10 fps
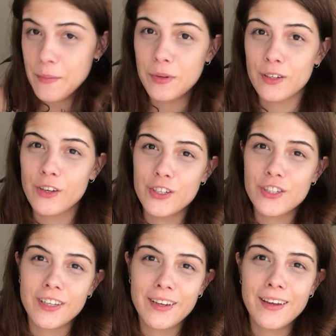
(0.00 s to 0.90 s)
I mean,
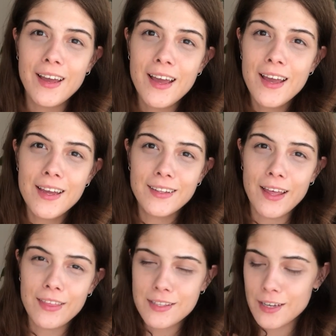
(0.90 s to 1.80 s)
logically,
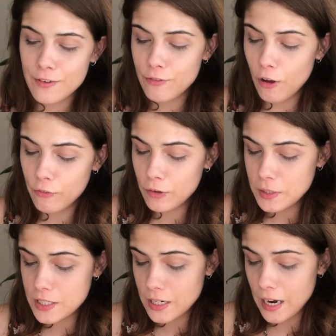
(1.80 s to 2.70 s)
nothing's gonna fall from
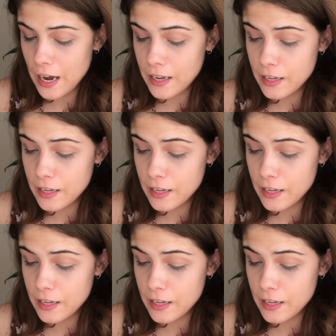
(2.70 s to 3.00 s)
the sky.